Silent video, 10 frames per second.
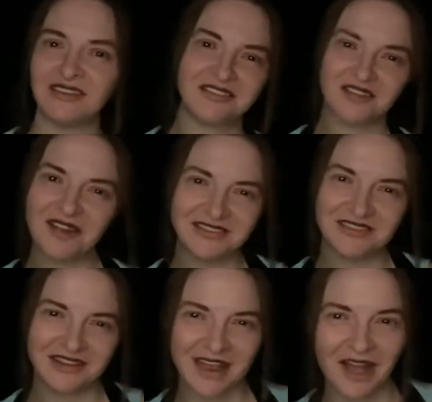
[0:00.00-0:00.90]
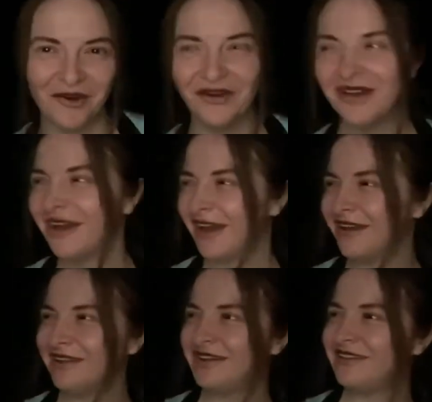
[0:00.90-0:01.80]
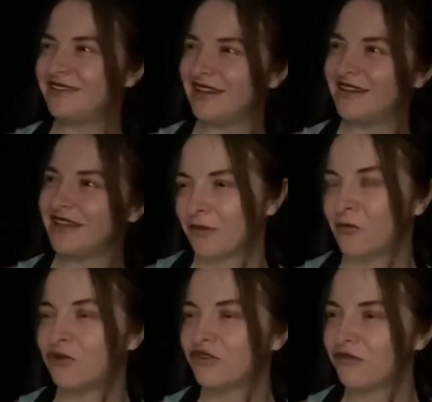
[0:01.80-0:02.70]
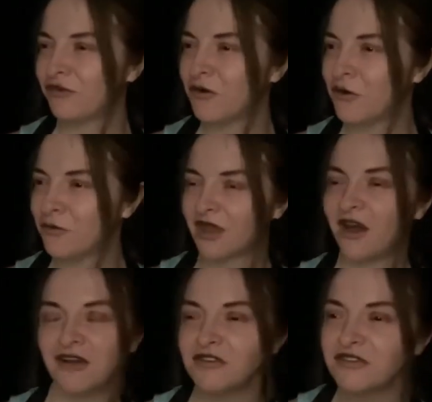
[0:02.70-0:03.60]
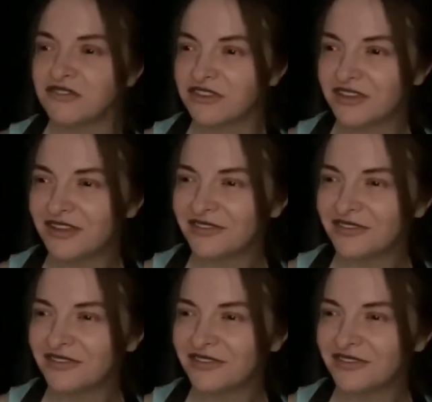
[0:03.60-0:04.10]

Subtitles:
exciting now? Holy shit. Waterfall, current.